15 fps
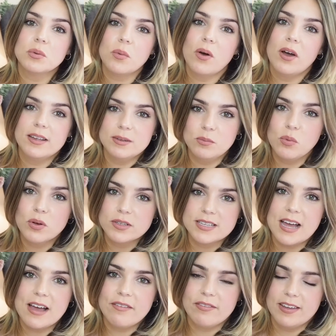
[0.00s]
what I was
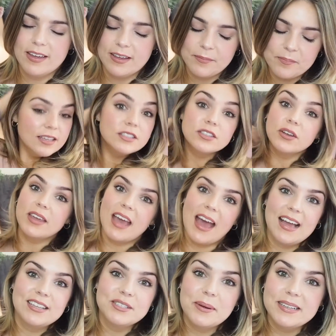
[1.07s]
having. So
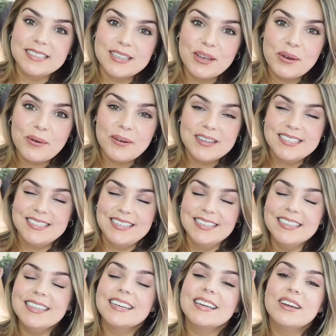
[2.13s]
yeah, to answer your
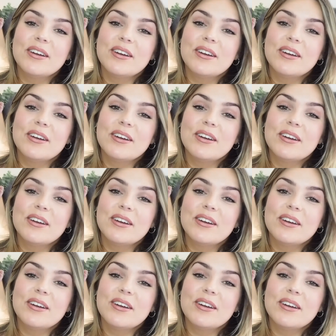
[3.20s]
question,